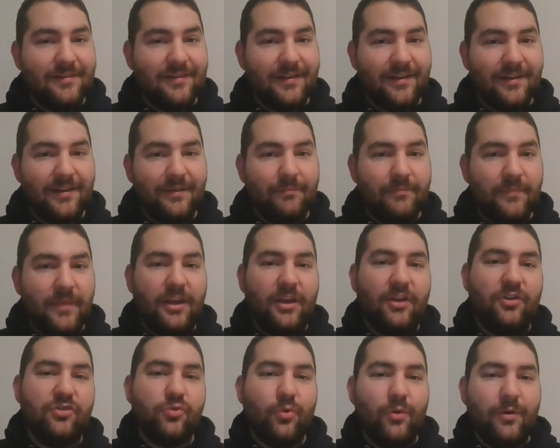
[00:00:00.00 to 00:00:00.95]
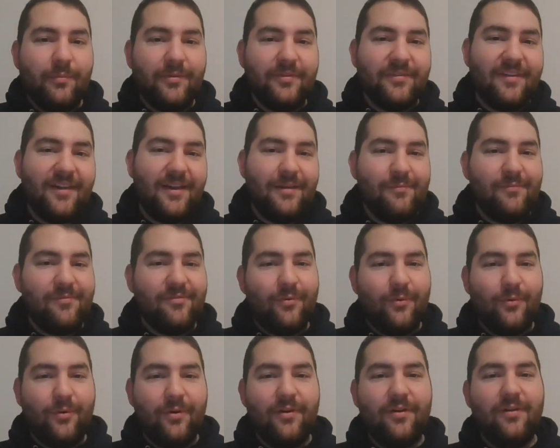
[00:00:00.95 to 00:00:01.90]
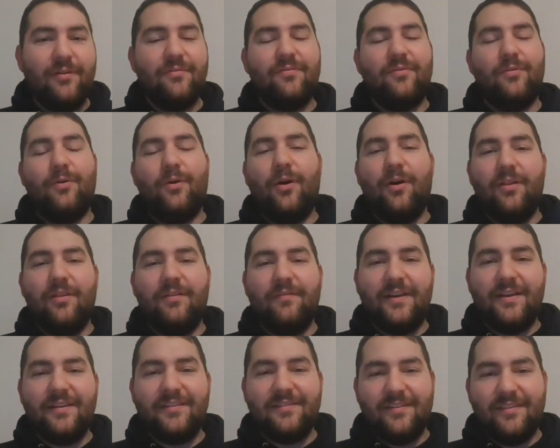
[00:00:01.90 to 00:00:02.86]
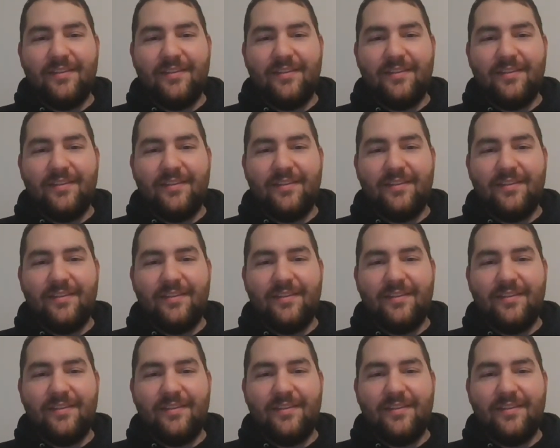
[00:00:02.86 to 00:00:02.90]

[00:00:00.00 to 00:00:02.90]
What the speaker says: an enjoyable time for all of us,